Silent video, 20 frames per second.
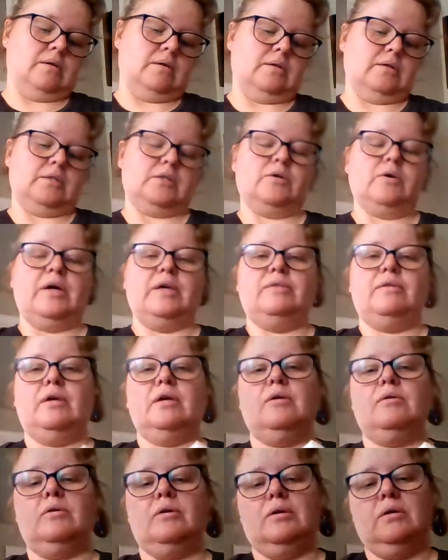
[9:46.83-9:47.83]
so I
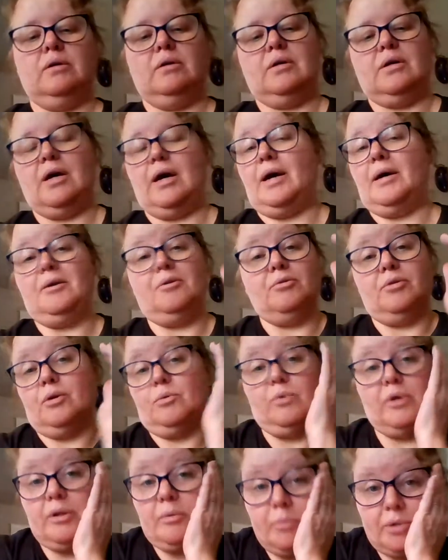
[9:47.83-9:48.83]
think, I don't know
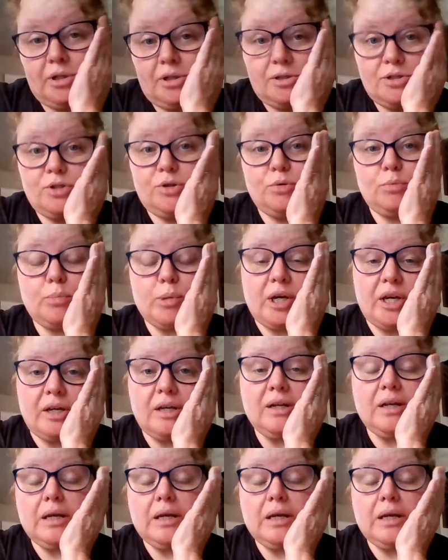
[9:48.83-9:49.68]
what I'm gonna do, but